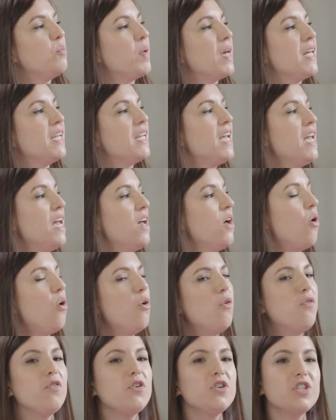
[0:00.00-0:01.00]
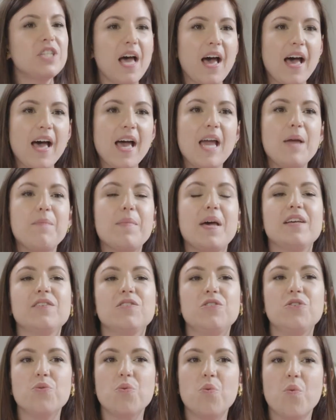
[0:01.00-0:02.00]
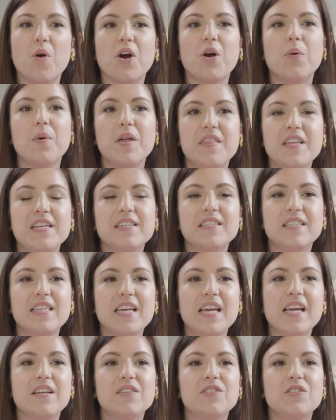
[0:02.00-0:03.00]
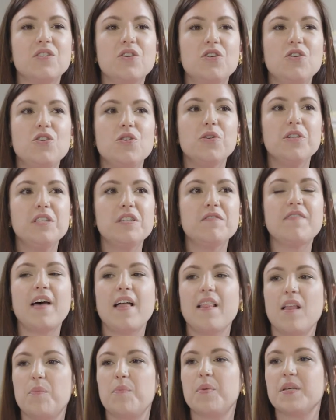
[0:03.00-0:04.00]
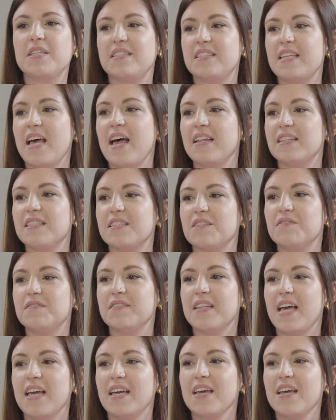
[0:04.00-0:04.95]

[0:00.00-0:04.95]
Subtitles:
But over time, as you work with these things, you'll develop a sense of